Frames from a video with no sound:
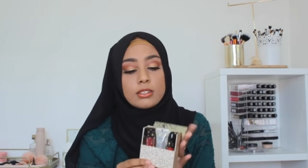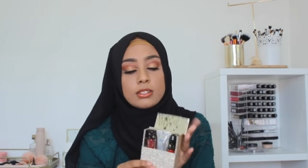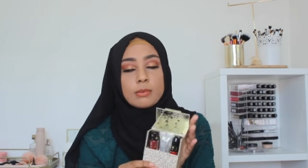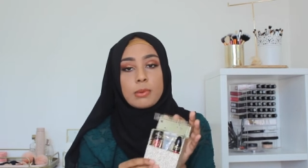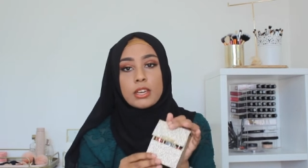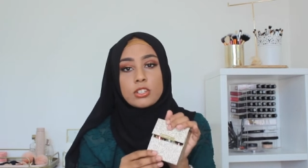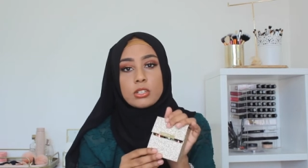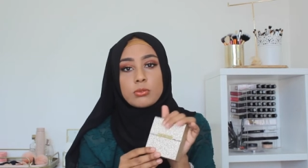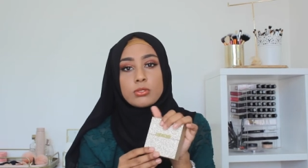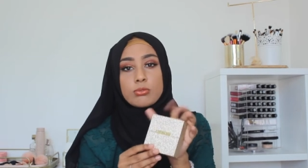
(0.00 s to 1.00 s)
this and the
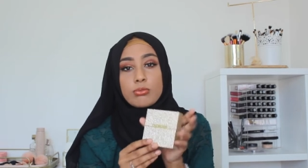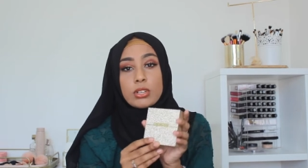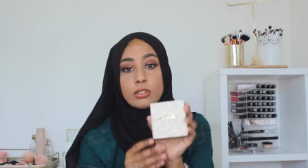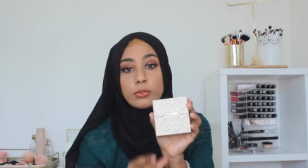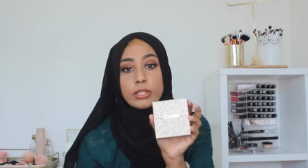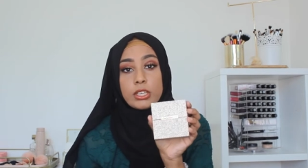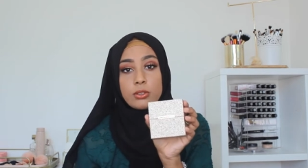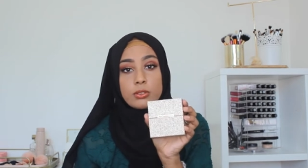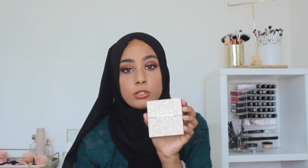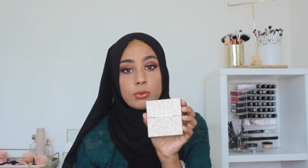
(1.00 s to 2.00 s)
packaging was really really
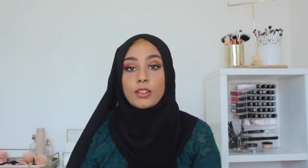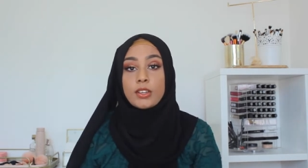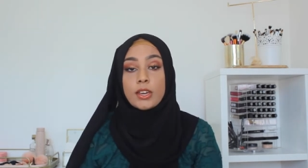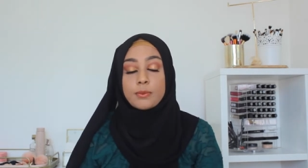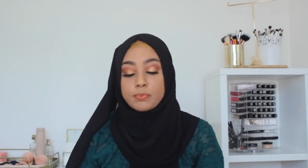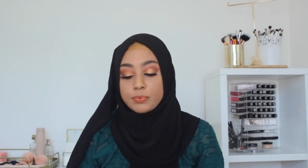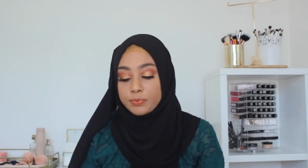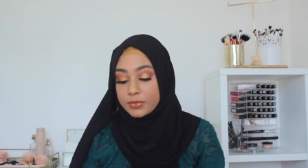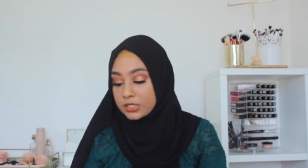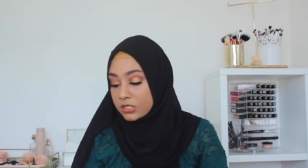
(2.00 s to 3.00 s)
cute as well. Okay,
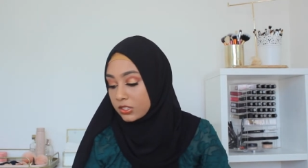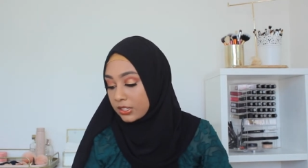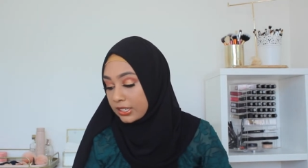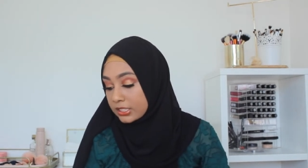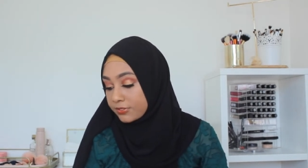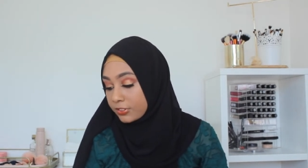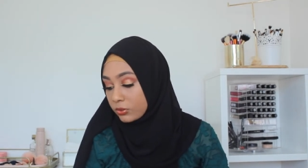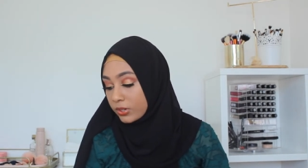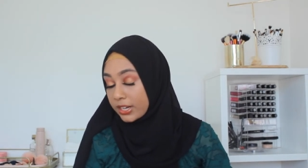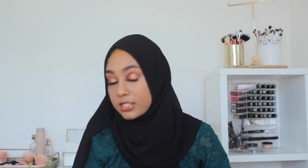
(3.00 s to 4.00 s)
so the next
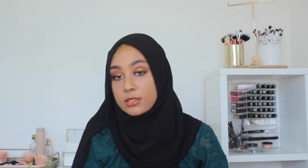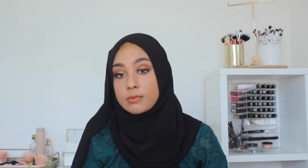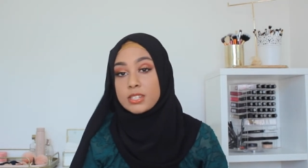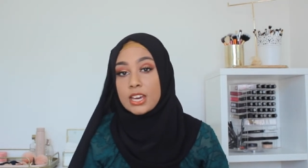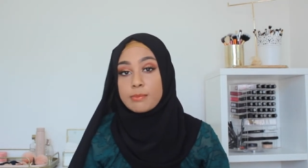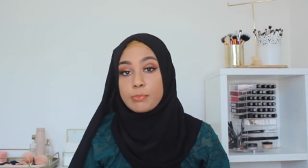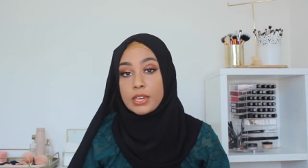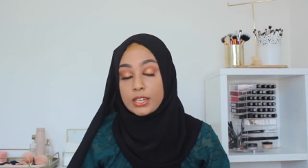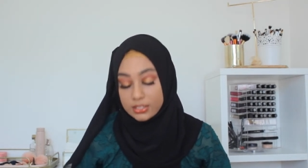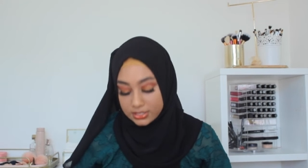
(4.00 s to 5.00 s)
few items I
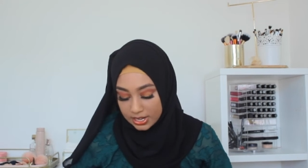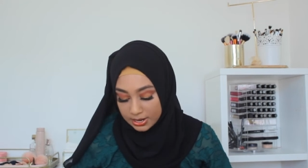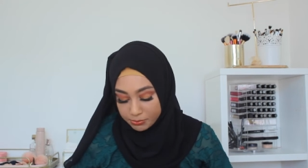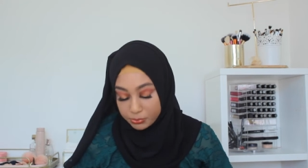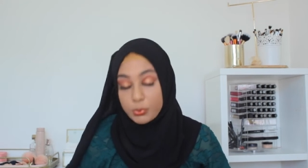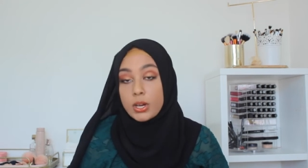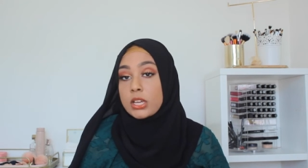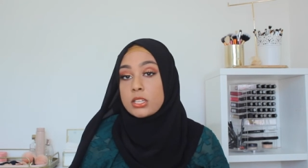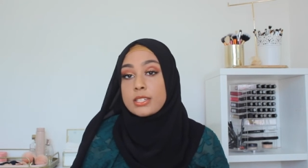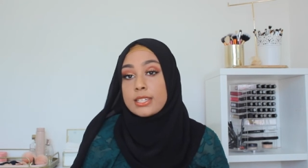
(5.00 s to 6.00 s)
picked up
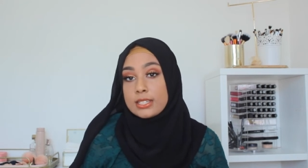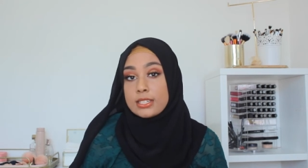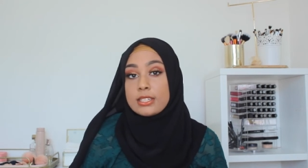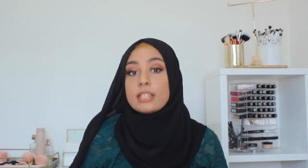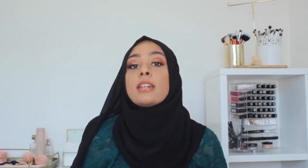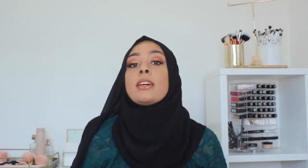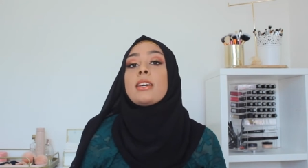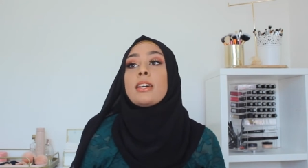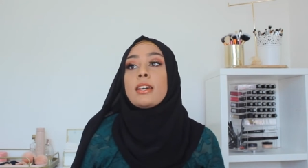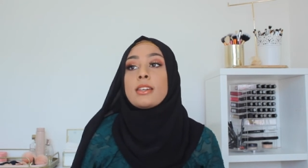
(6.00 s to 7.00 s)
was in
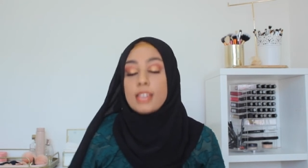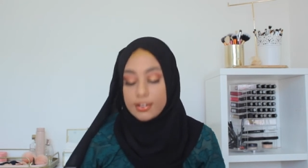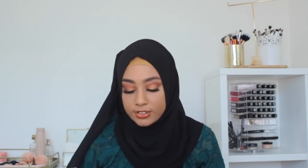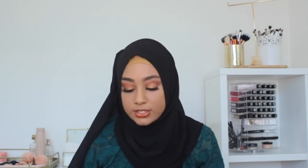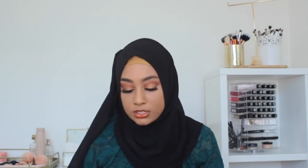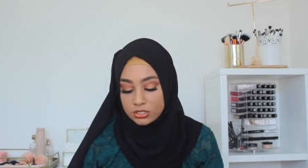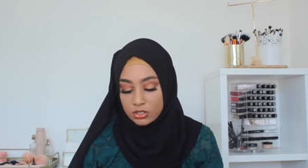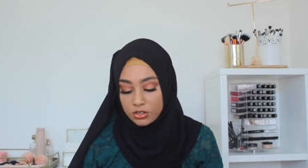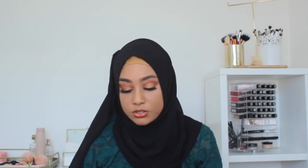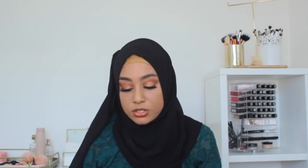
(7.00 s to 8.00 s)
San
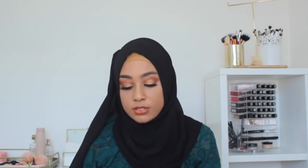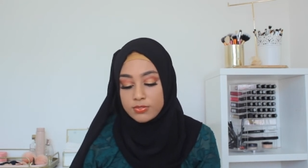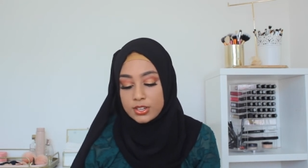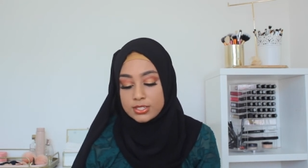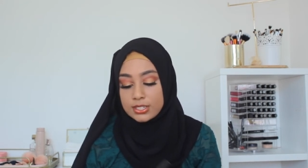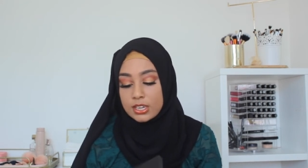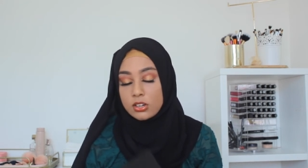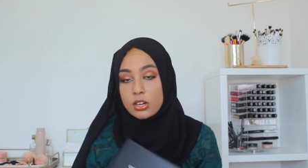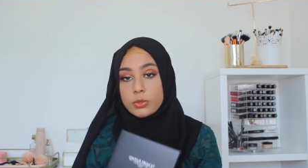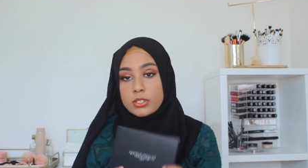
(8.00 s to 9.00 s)
Francisco. So the first thing I
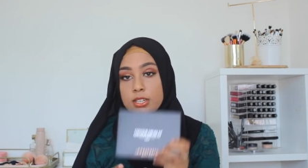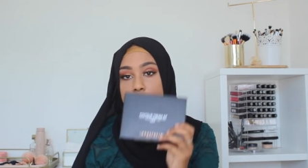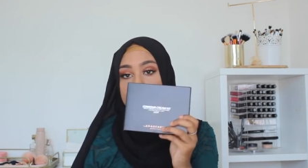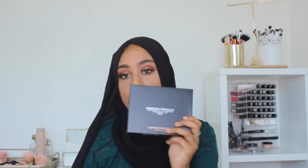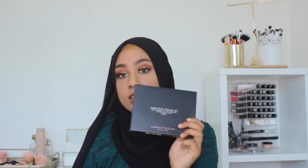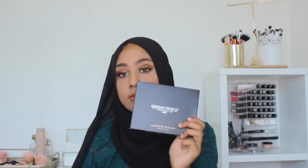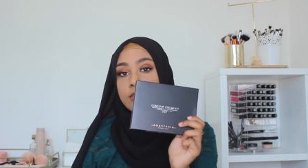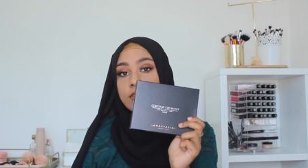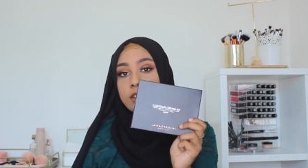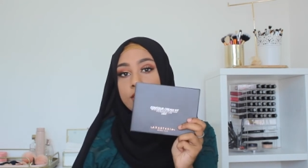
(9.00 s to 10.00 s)
got was then Anastasia
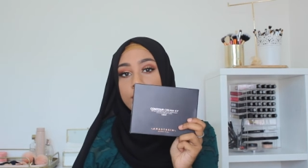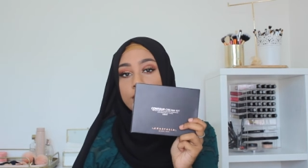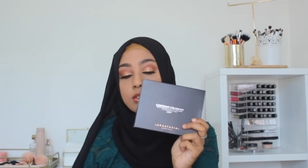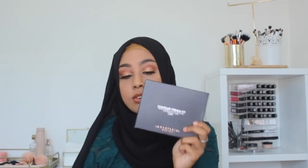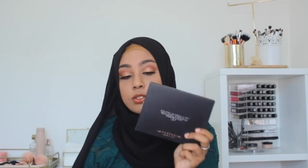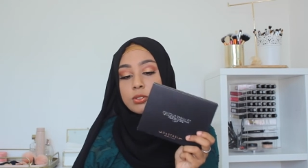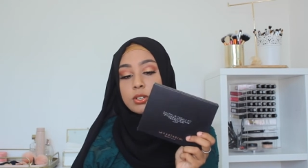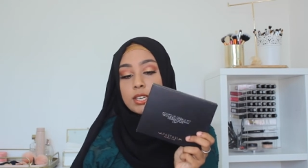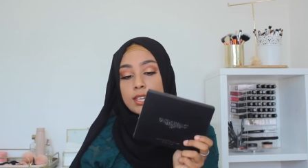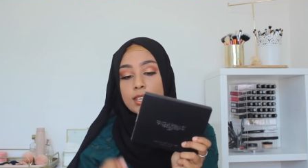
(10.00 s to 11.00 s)
Beverly Hills
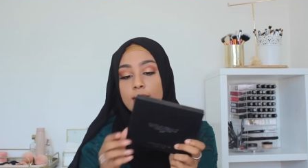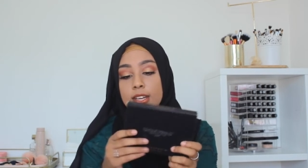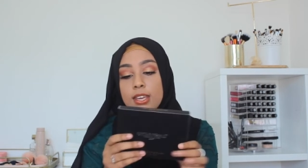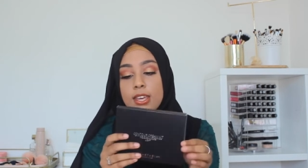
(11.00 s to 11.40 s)
Contour Kit